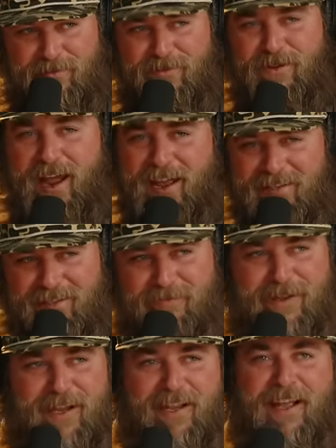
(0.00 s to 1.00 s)
there has to
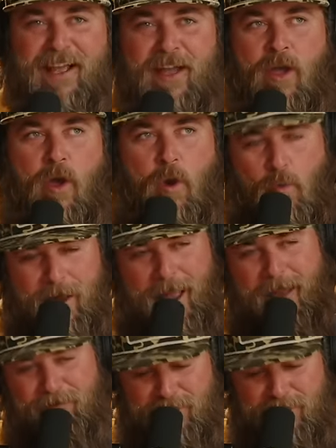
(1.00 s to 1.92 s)
be we have